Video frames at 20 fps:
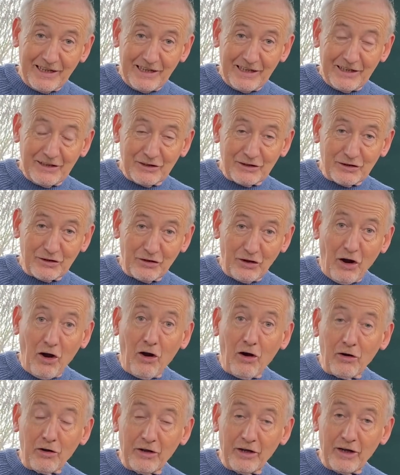is
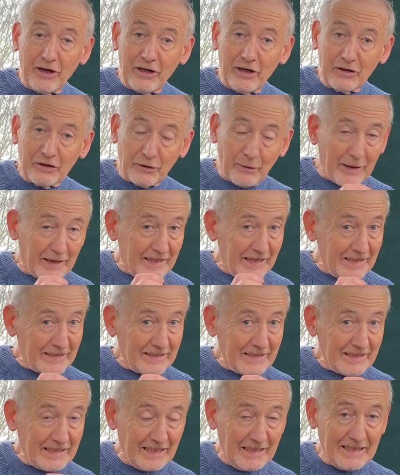darker, so I can
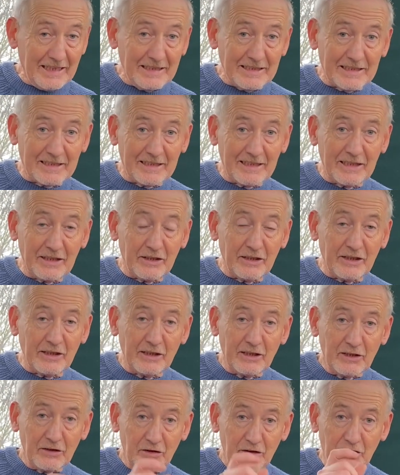actually clearly see
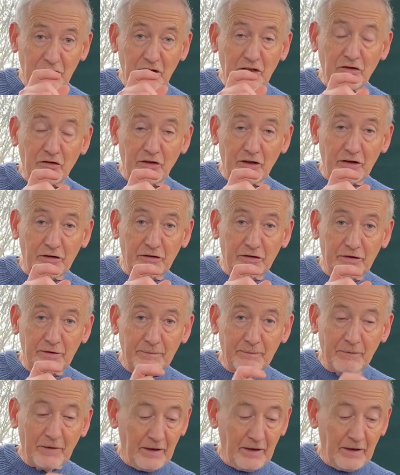the digits,